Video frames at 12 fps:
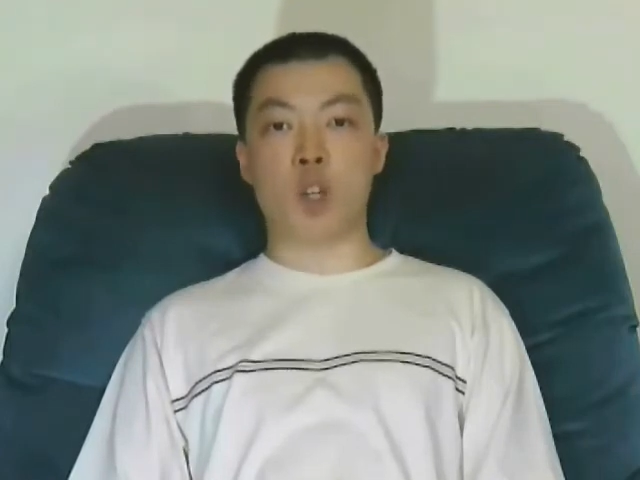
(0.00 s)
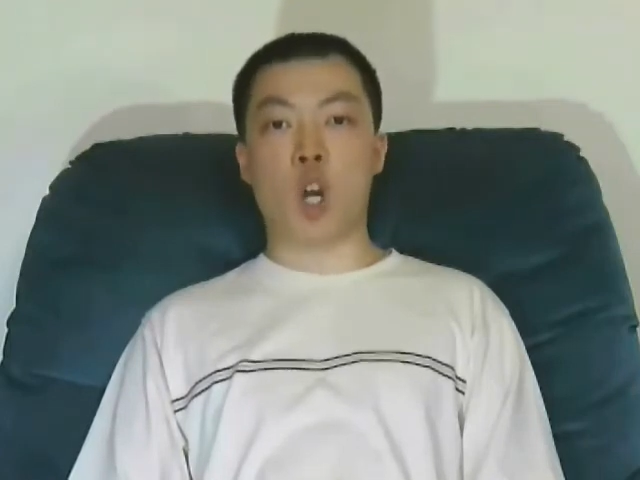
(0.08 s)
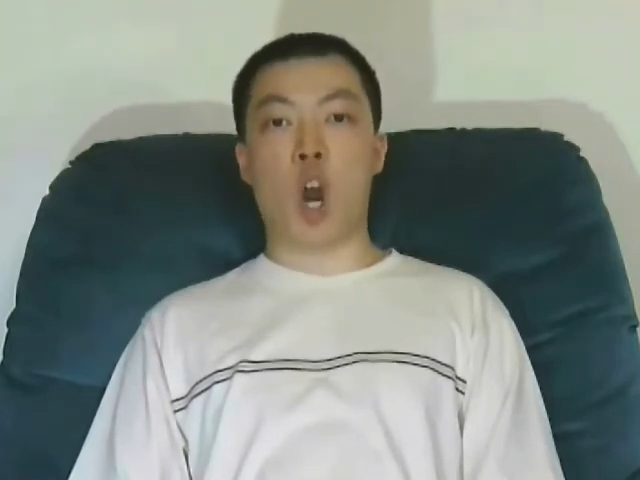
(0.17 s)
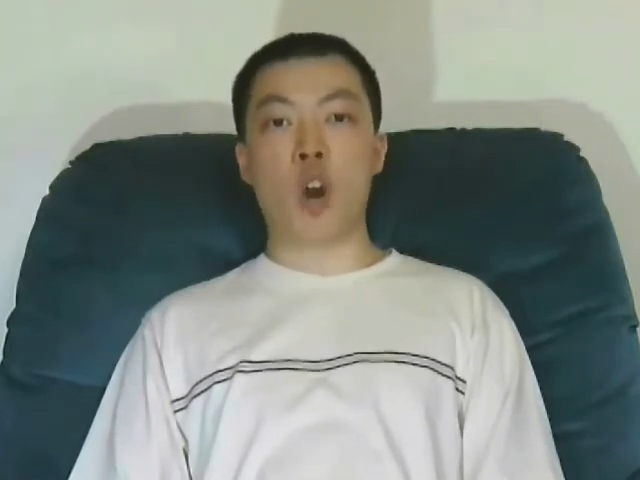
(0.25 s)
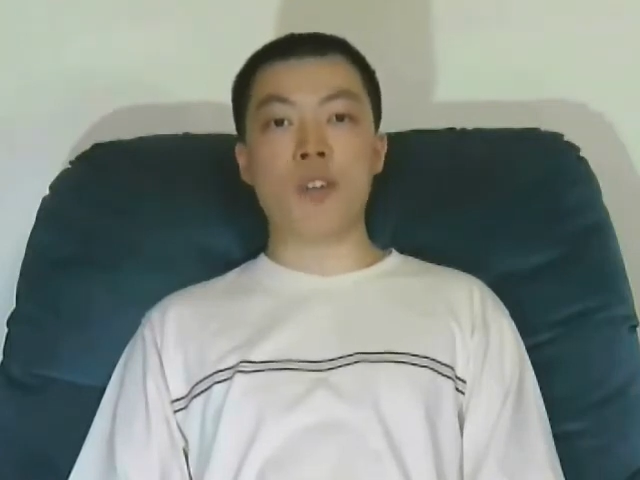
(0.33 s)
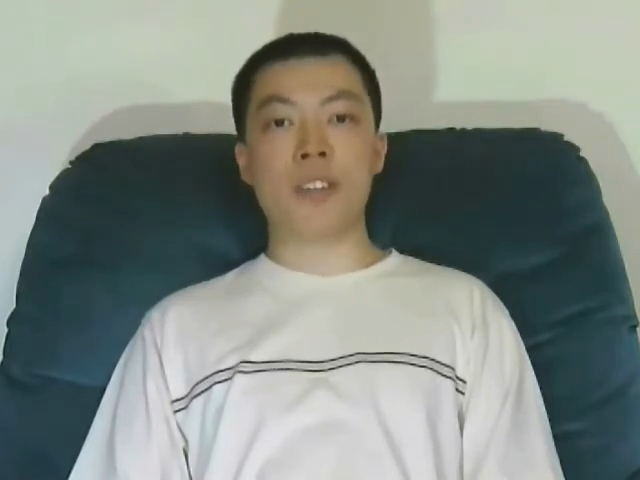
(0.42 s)

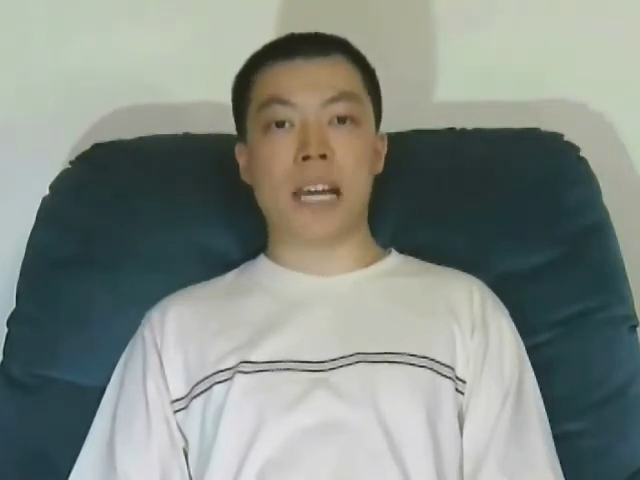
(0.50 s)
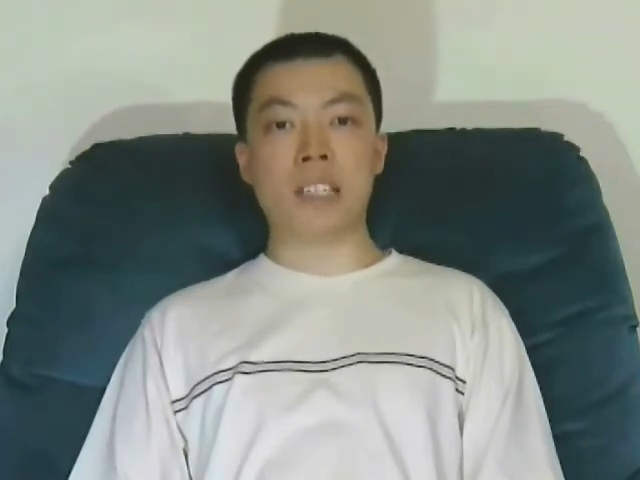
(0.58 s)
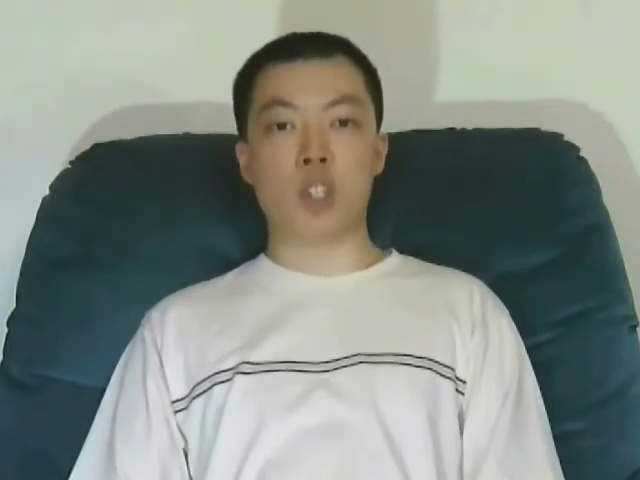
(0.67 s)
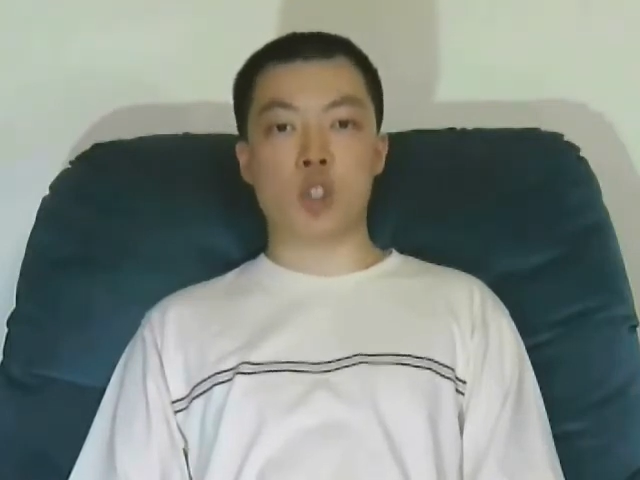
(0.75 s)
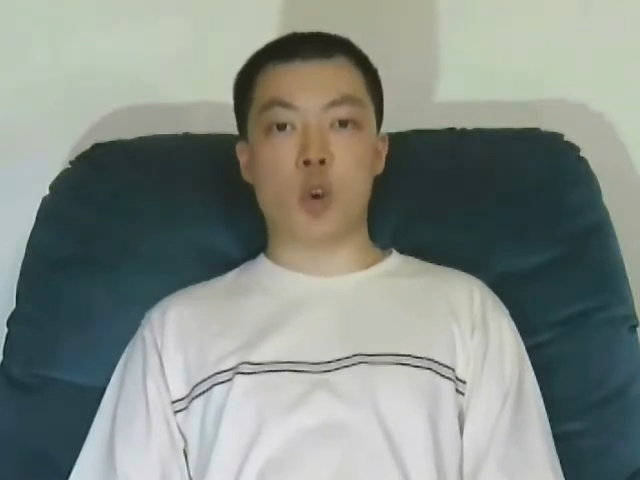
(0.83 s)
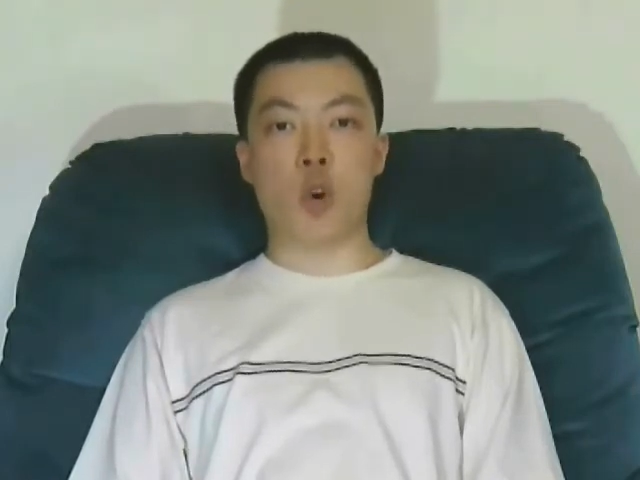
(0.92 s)

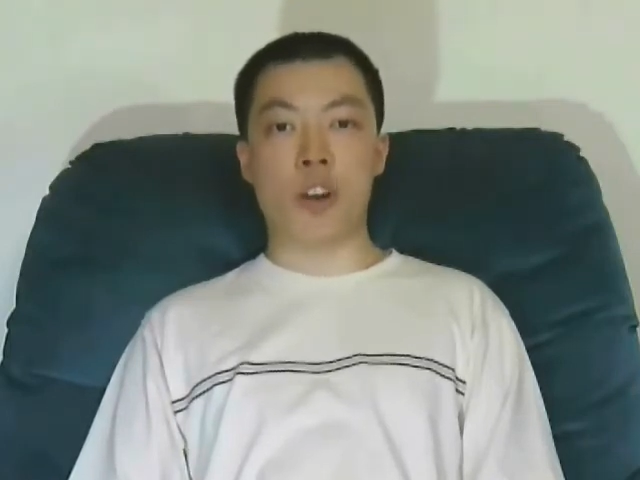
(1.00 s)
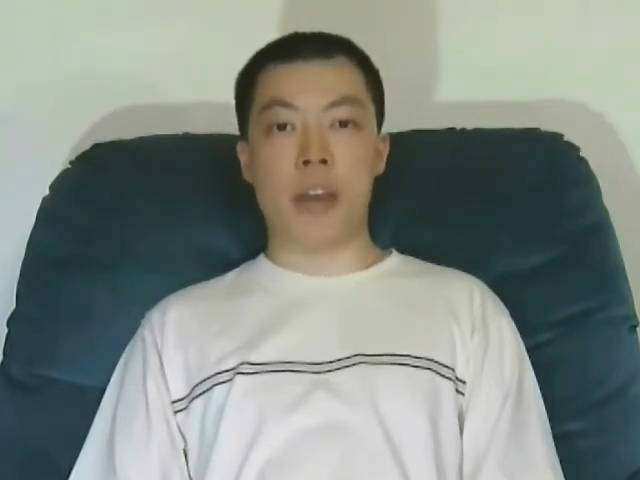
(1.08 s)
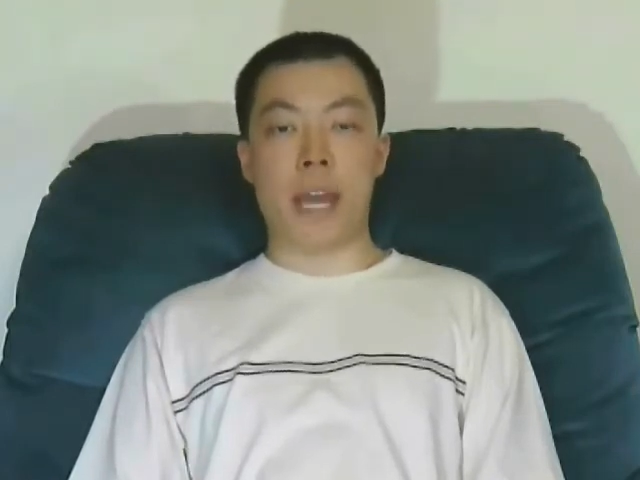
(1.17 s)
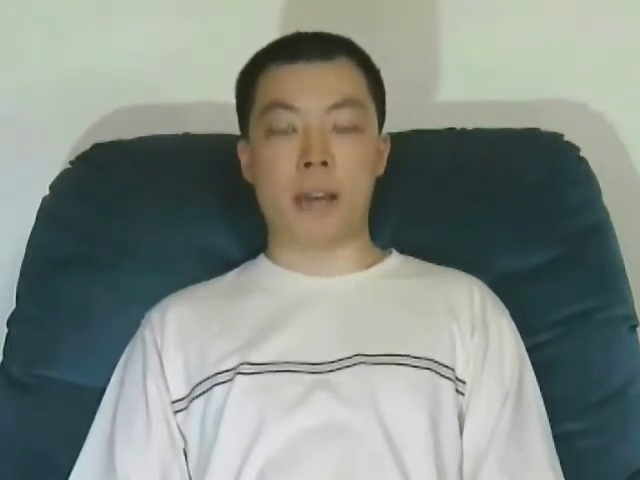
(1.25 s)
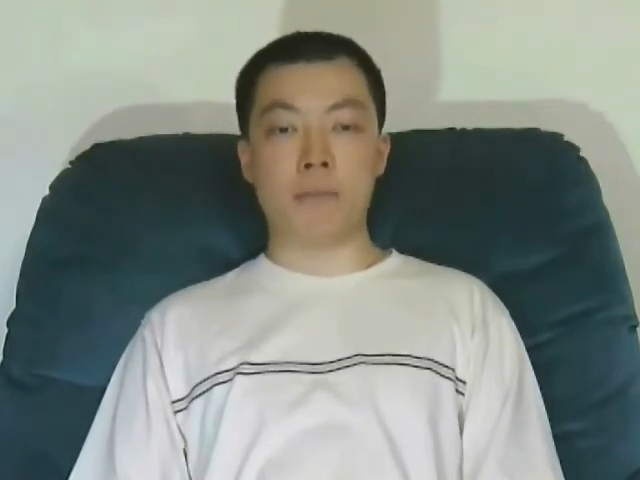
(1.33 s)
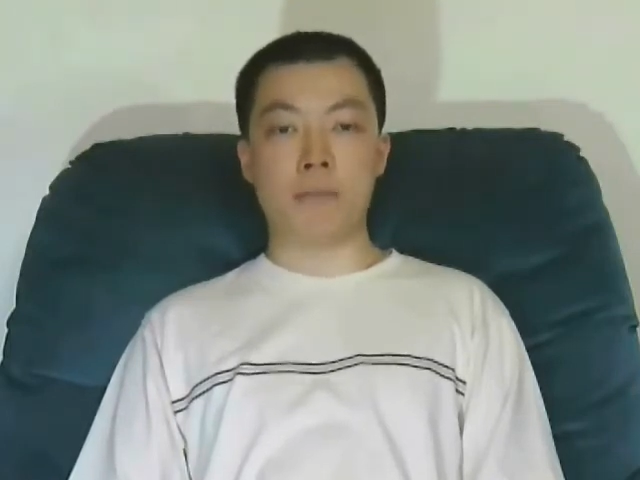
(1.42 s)

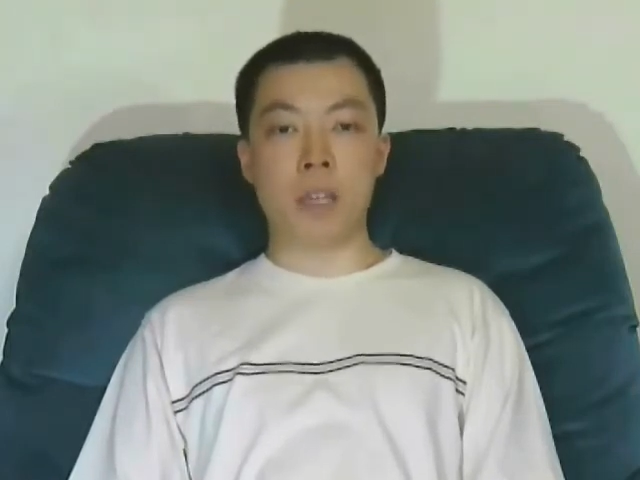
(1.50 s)
Carcharodontosauridae.